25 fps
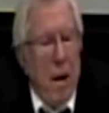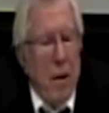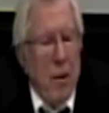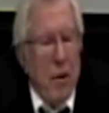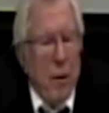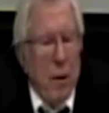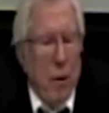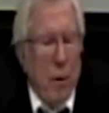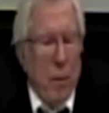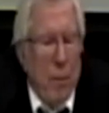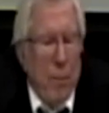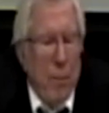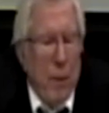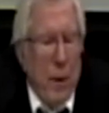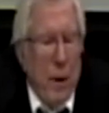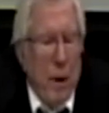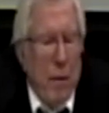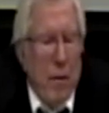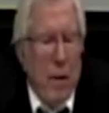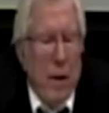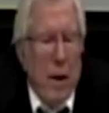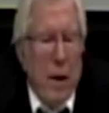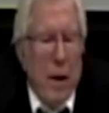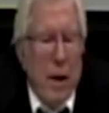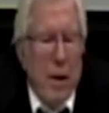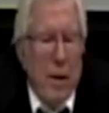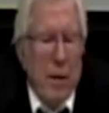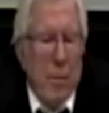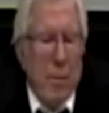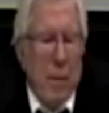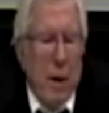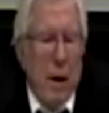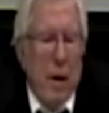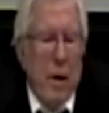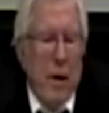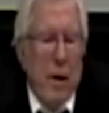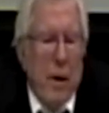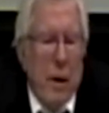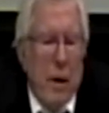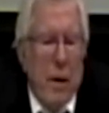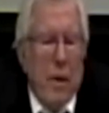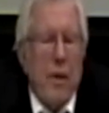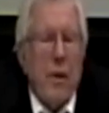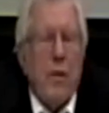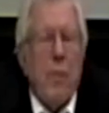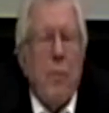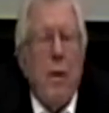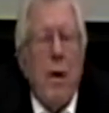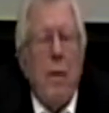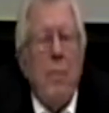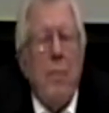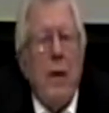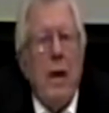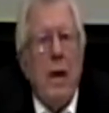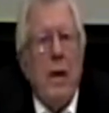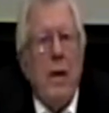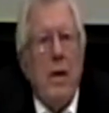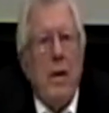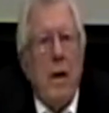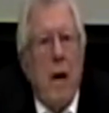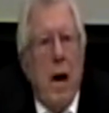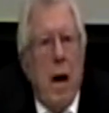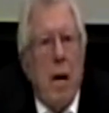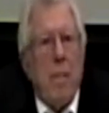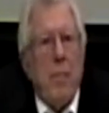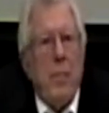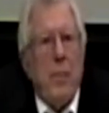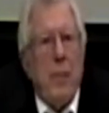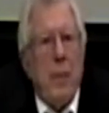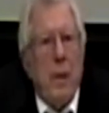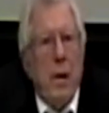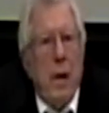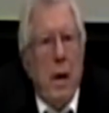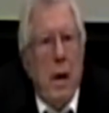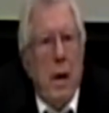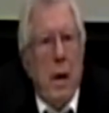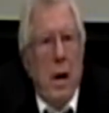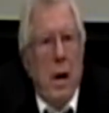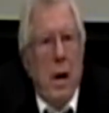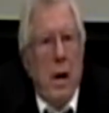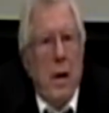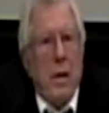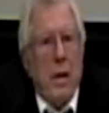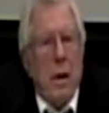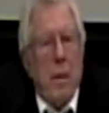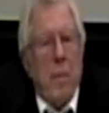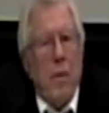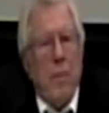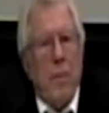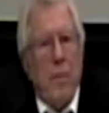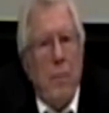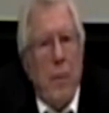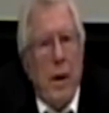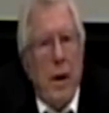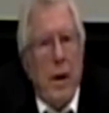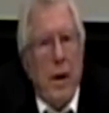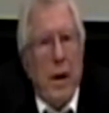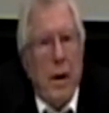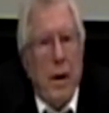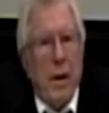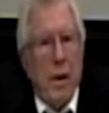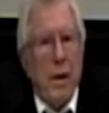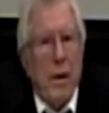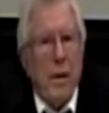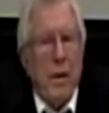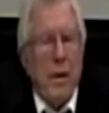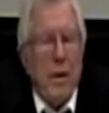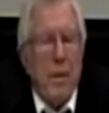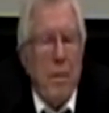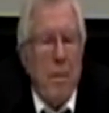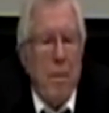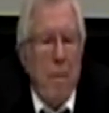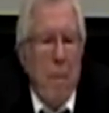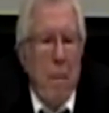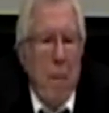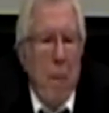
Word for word: So, nevertheless, my leaders were beaten up some of them were killed.